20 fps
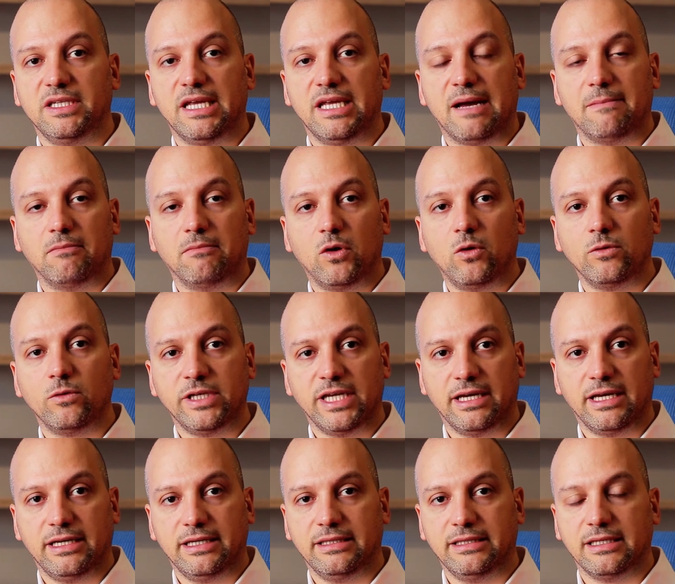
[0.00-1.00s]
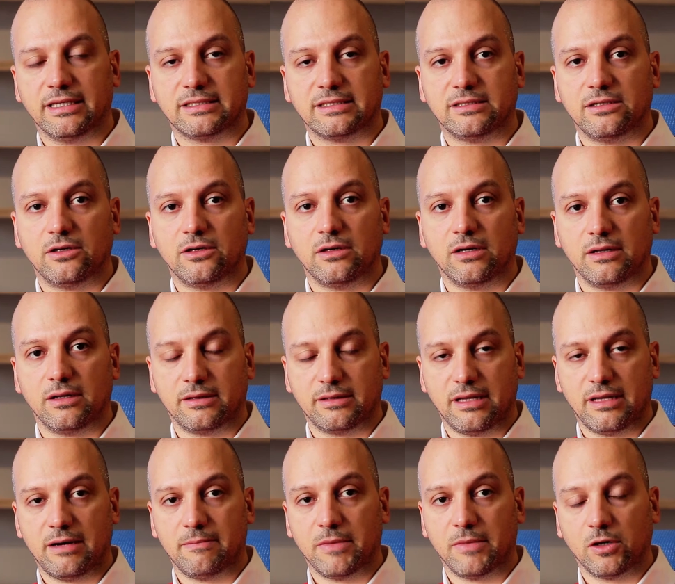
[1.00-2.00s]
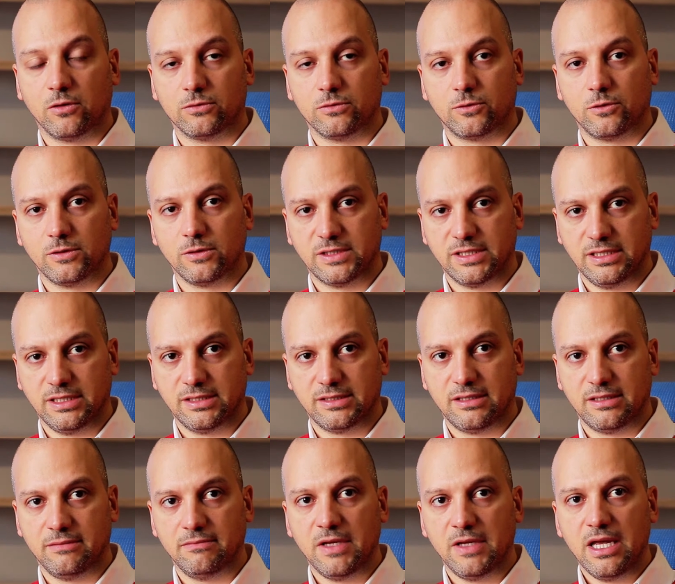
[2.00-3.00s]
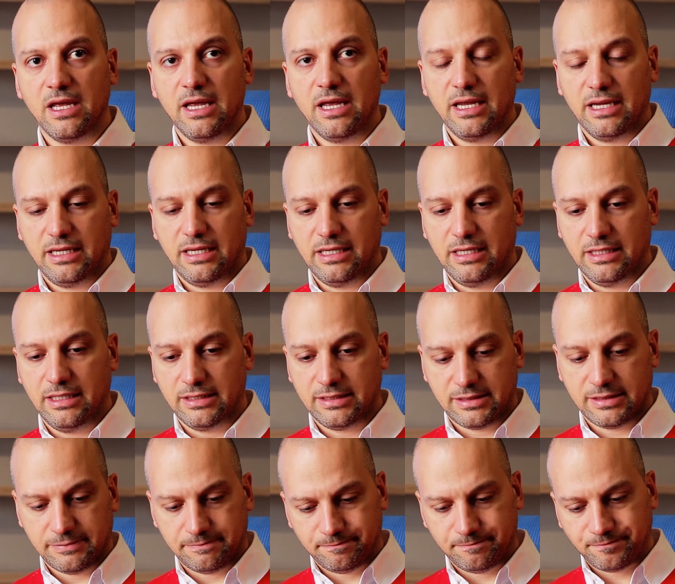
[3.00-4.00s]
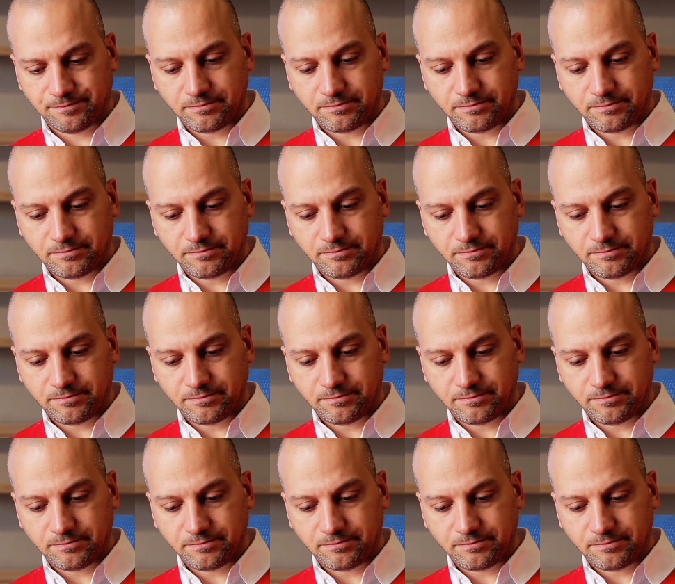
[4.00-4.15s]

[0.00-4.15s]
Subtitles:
The ammonia in the external thermal control system is